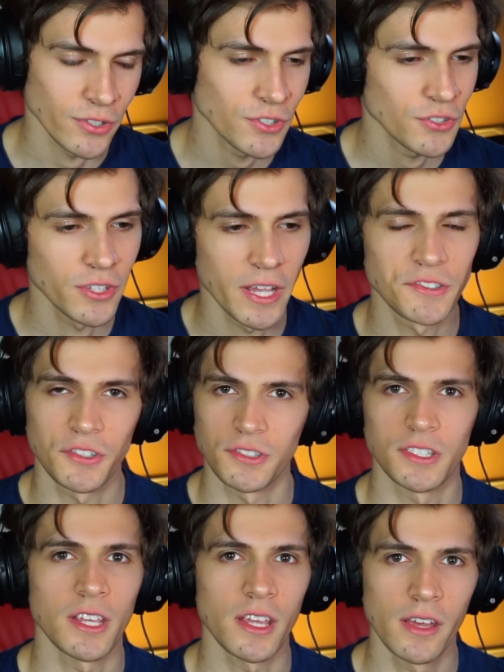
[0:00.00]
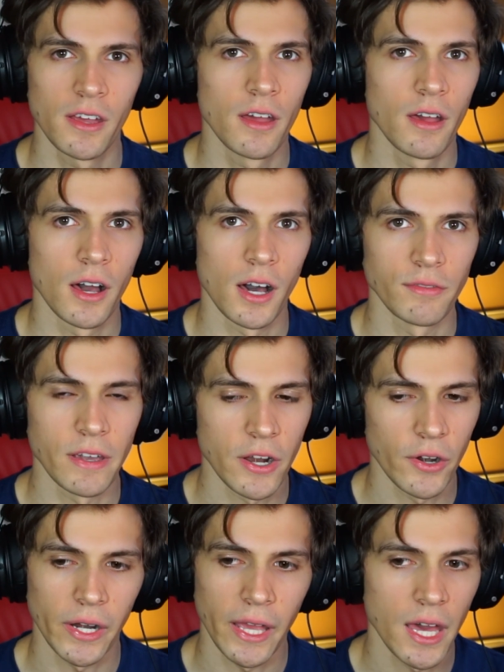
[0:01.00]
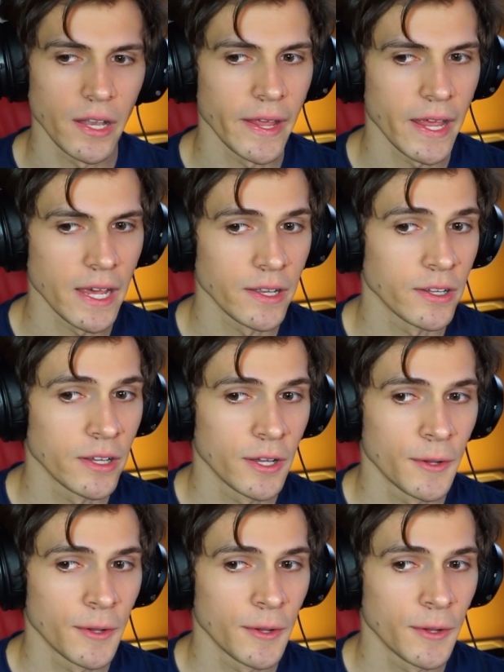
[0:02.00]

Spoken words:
It's just nice to see Vader again, and